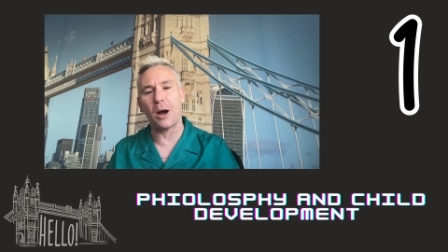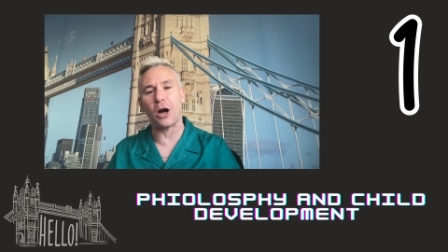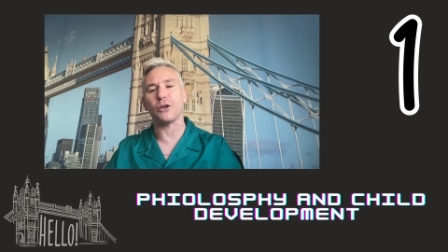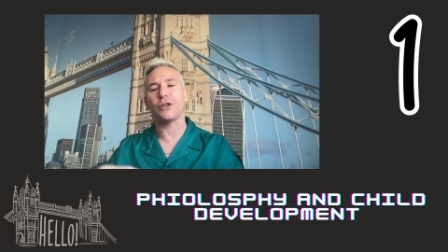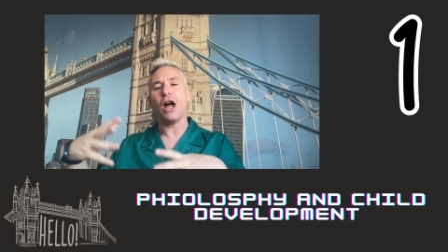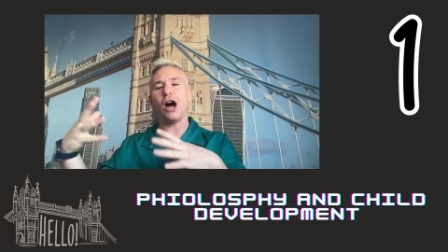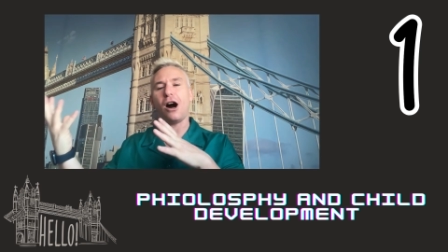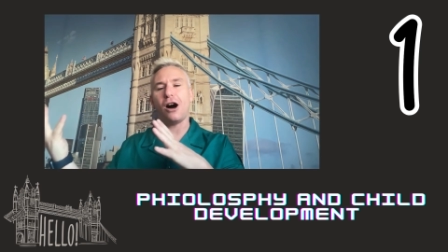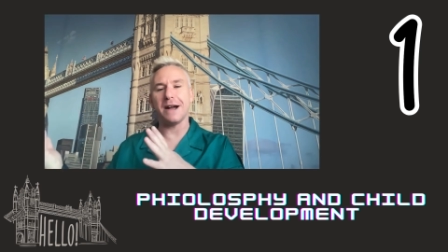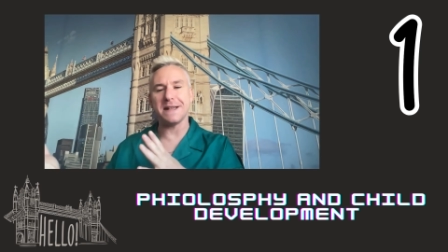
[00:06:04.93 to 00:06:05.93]
both
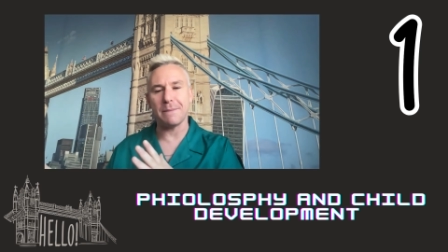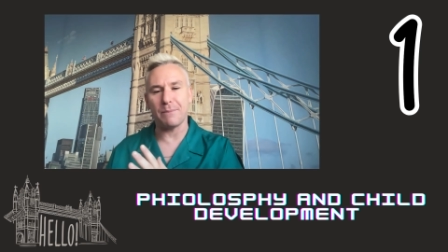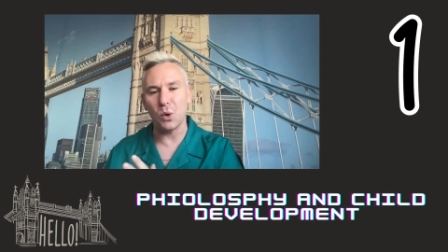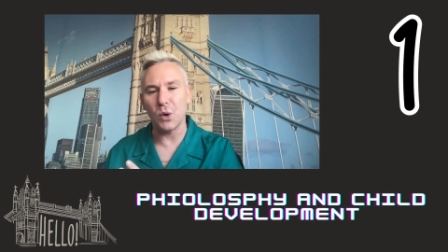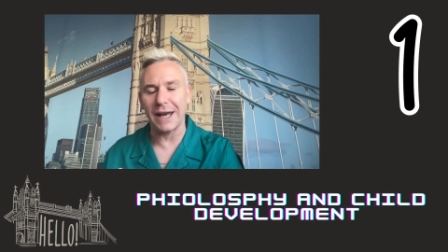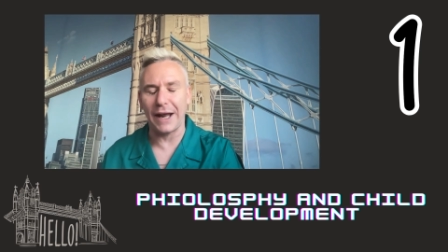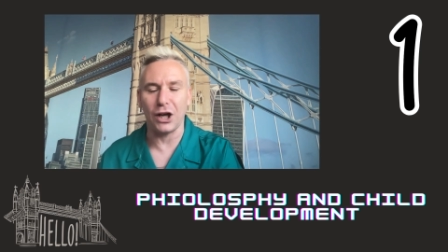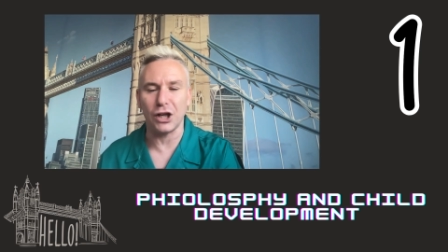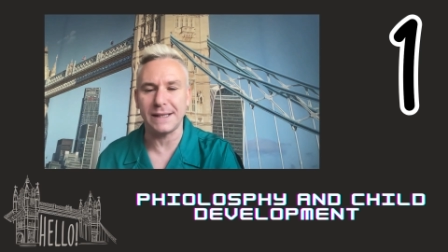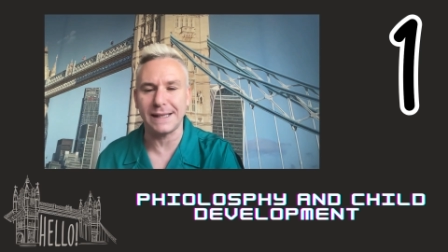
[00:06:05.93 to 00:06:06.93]
art is important in
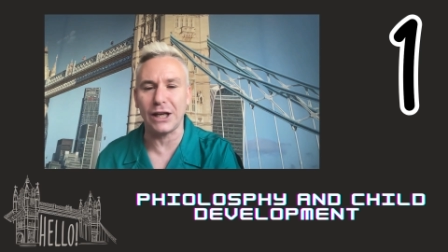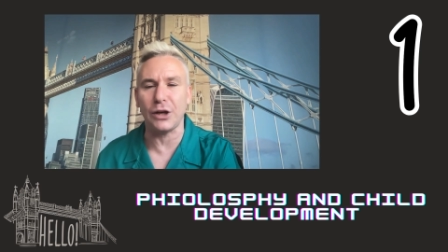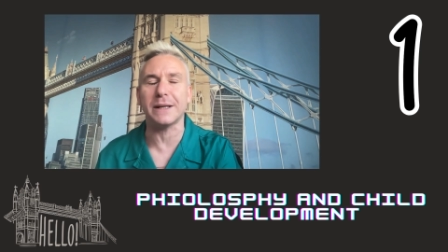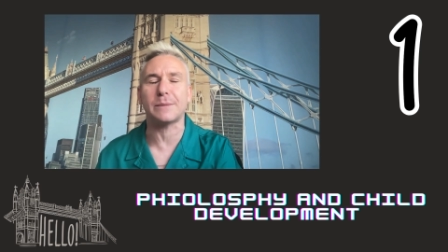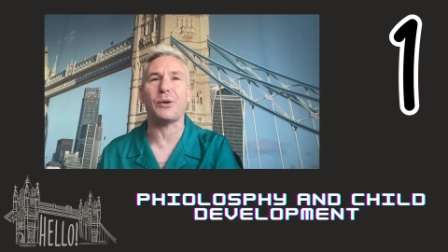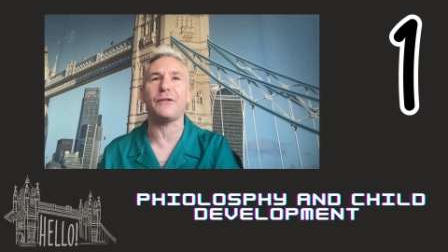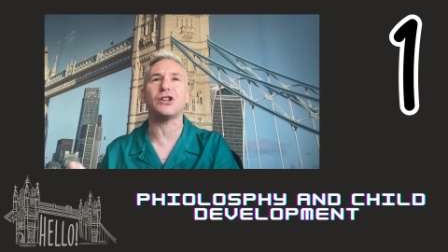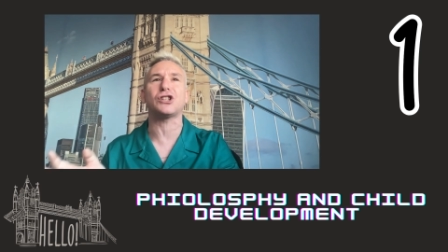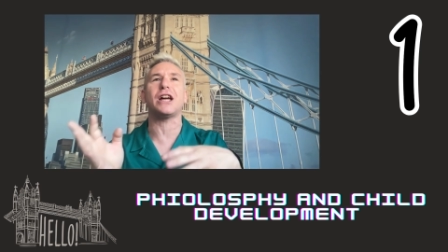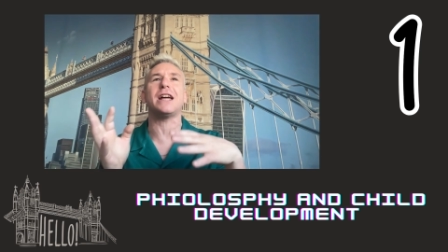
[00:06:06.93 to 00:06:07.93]
continuous
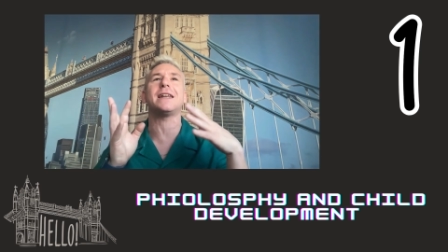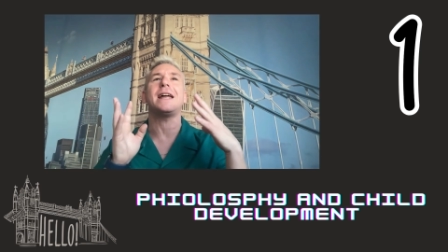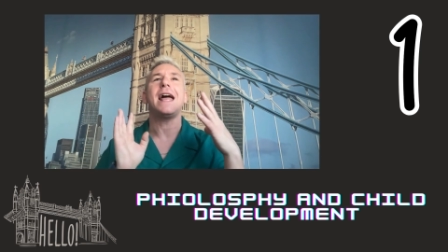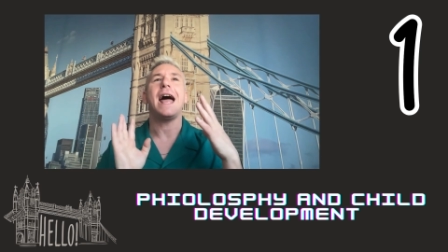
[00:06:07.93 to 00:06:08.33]
provision,